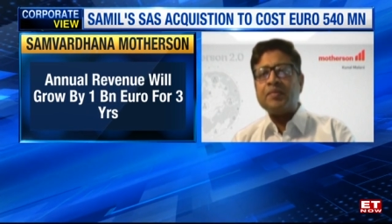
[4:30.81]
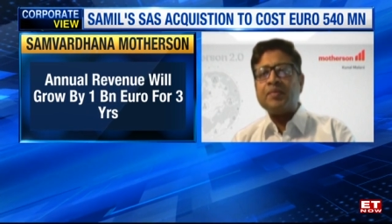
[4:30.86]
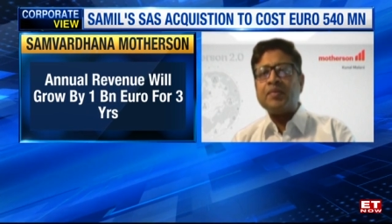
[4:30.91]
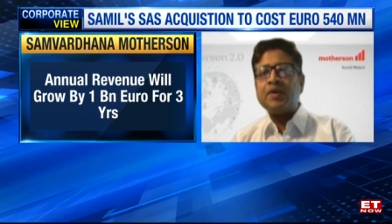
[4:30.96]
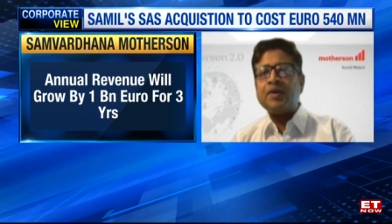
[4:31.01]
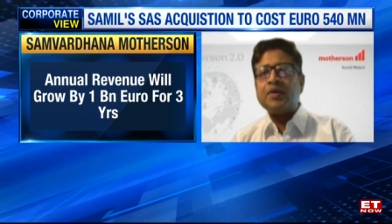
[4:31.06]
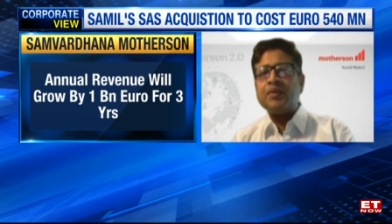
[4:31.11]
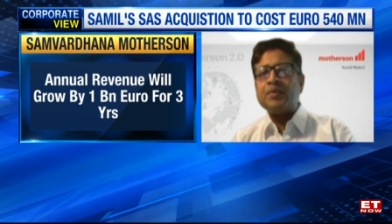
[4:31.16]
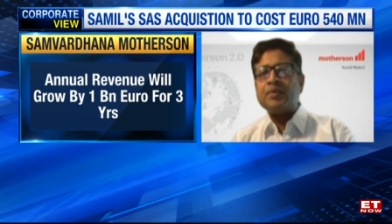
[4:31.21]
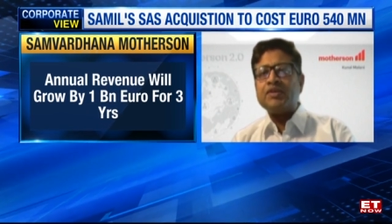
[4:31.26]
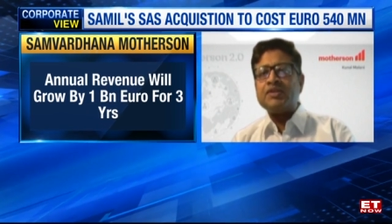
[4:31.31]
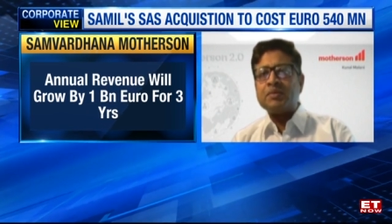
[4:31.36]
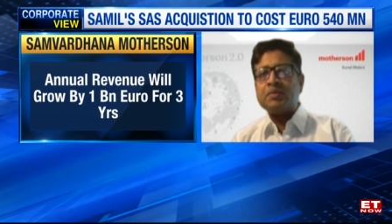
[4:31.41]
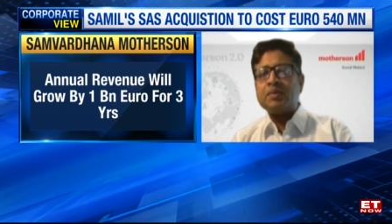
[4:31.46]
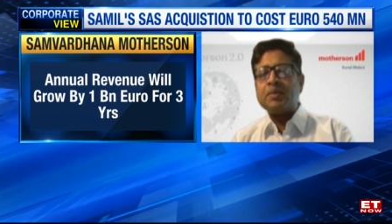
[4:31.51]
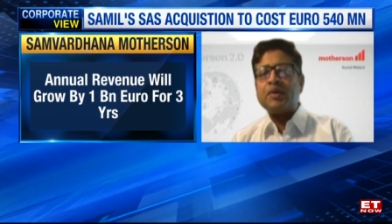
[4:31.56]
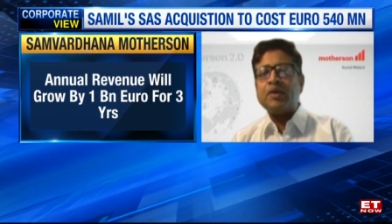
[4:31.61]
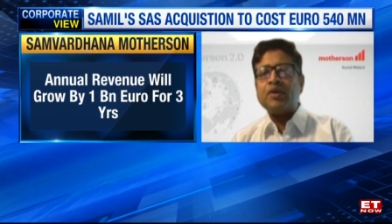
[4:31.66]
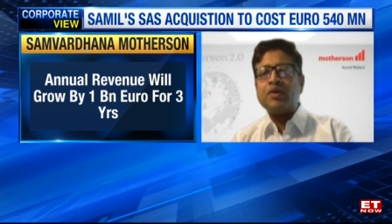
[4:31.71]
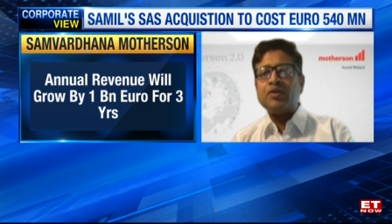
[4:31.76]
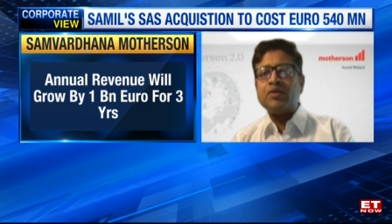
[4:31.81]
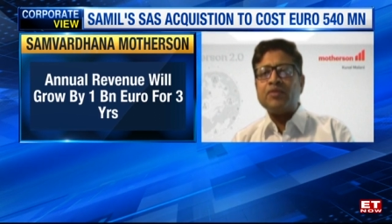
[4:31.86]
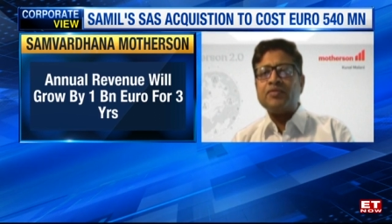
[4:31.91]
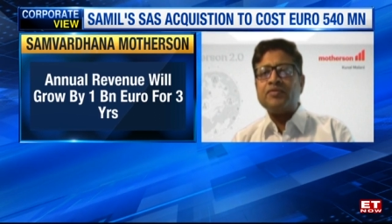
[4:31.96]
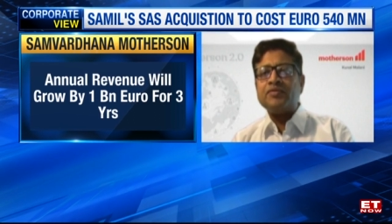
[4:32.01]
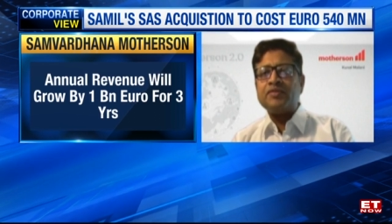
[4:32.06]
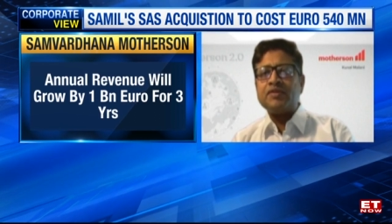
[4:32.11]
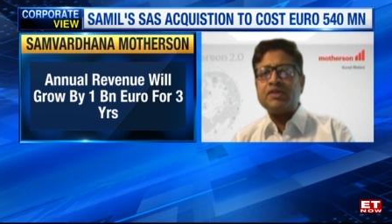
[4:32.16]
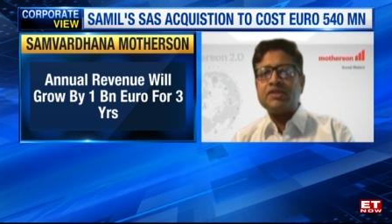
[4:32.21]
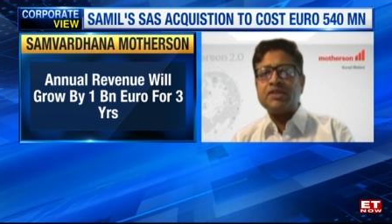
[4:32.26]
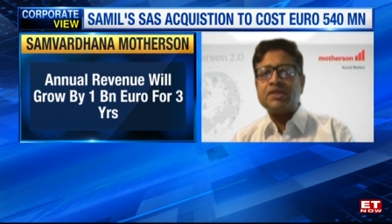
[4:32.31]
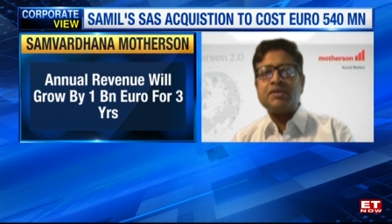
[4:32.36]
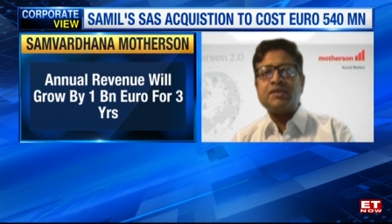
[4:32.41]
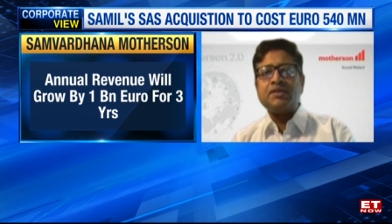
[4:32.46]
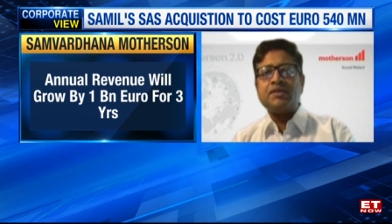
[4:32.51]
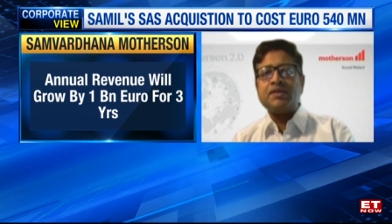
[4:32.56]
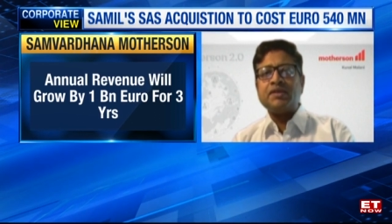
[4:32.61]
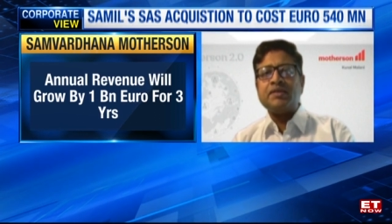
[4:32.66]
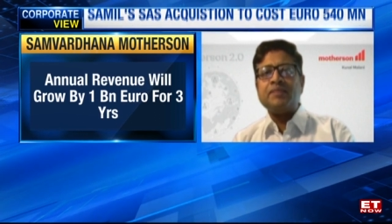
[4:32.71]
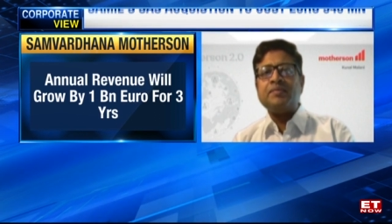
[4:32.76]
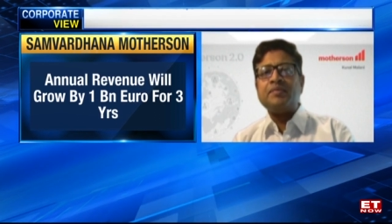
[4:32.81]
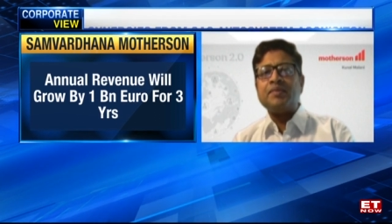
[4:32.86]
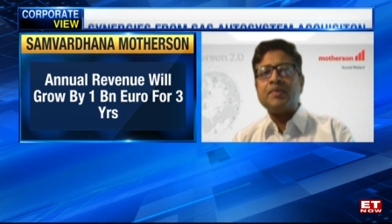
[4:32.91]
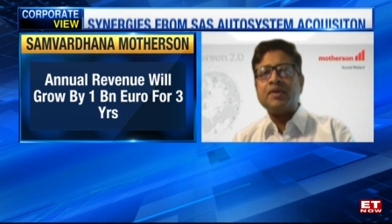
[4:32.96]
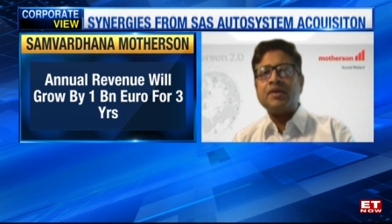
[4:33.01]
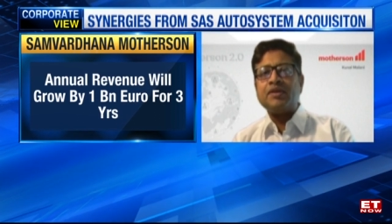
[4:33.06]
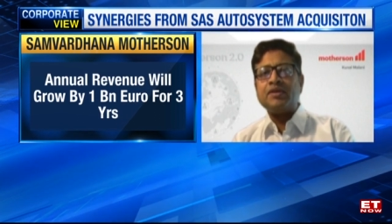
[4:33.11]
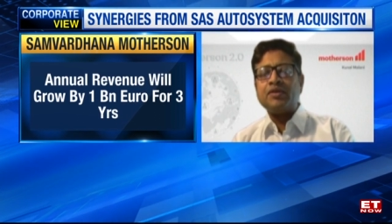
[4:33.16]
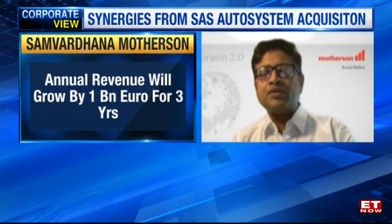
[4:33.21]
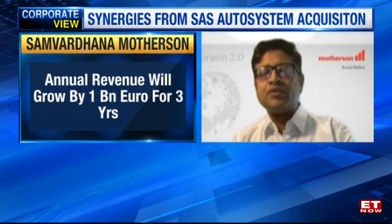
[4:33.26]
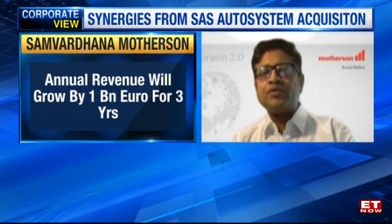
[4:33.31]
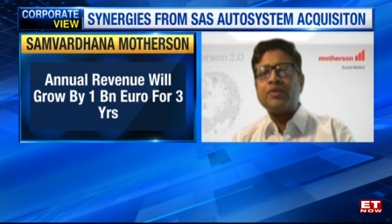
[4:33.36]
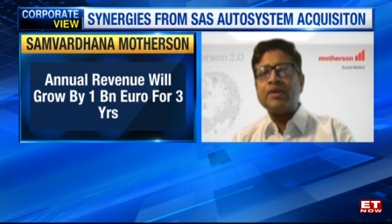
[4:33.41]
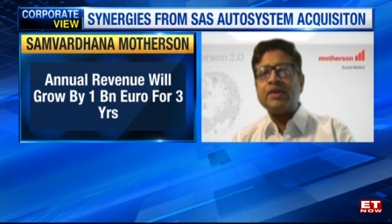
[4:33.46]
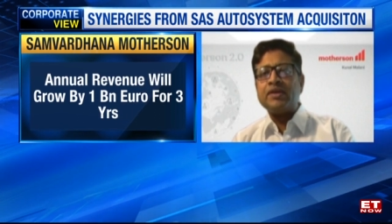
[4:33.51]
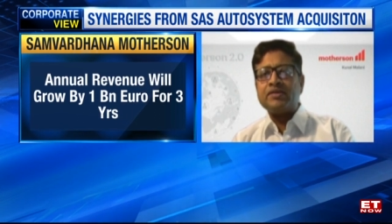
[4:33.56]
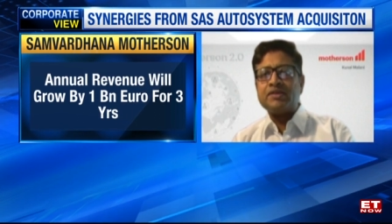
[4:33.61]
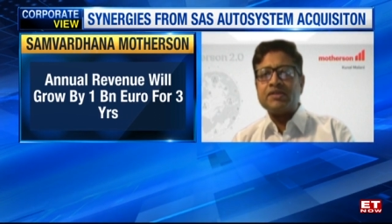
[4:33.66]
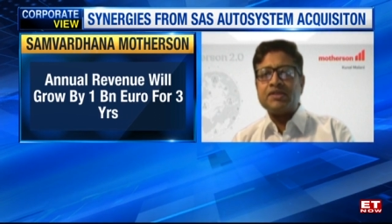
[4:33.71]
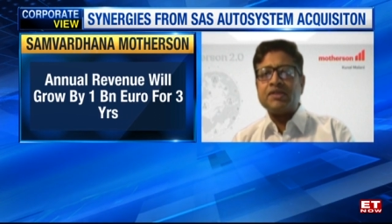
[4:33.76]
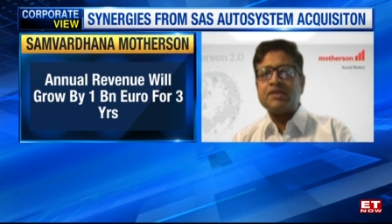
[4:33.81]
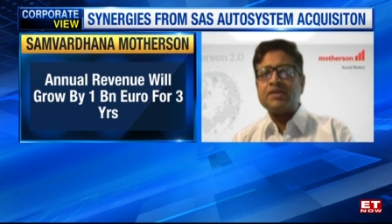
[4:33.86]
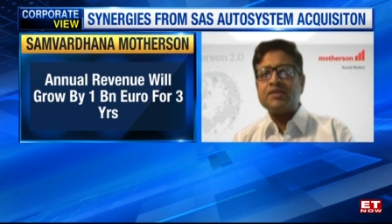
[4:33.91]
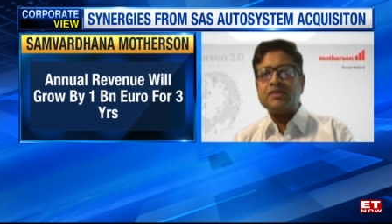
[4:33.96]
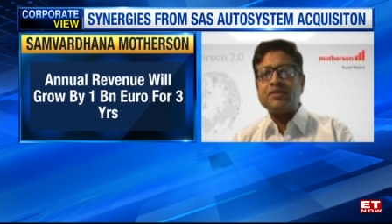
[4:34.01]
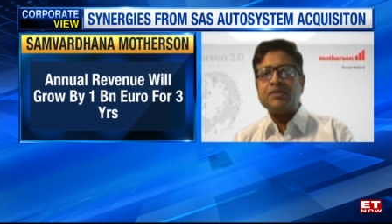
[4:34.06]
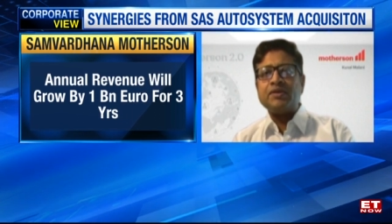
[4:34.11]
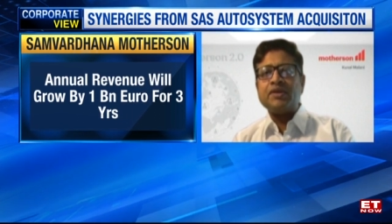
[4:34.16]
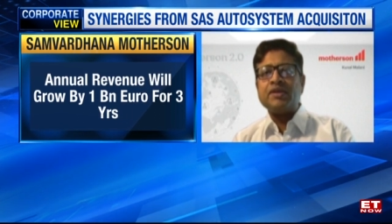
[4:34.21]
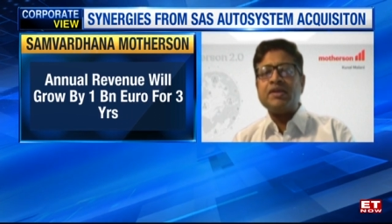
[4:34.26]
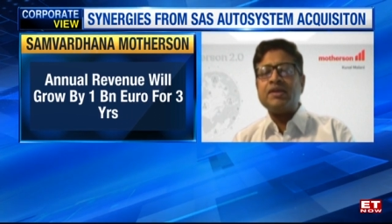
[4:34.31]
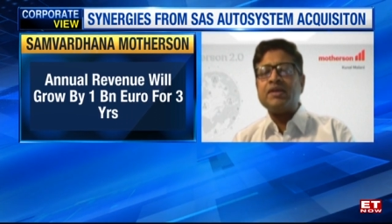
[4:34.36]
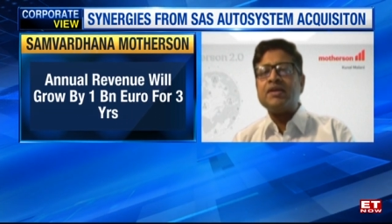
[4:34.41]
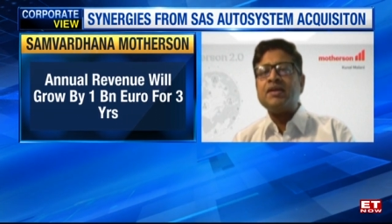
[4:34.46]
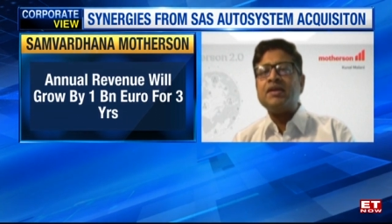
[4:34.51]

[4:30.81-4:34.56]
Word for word: with some amount of trajectory, you know, growing trajectory on it.